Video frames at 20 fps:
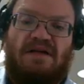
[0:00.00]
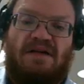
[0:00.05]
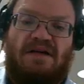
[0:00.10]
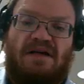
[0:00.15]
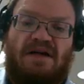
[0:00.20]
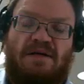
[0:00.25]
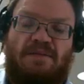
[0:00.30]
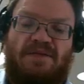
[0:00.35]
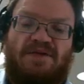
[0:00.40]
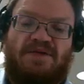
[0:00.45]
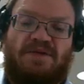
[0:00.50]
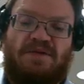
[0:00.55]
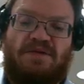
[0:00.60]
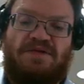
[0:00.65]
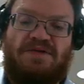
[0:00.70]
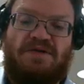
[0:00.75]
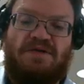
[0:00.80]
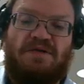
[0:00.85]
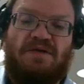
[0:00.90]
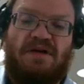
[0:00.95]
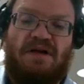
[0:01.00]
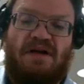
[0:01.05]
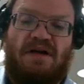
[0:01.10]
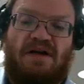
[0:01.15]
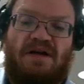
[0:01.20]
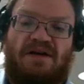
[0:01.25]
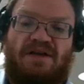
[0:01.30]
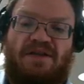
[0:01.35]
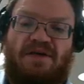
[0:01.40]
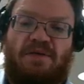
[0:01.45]
Numbers will do a
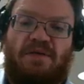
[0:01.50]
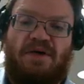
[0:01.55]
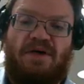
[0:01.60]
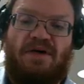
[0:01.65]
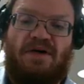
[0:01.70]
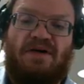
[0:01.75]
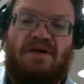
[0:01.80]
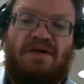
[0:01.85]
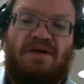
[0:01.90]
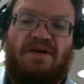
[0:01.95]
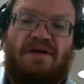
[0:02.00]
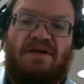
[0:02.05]
lot of the work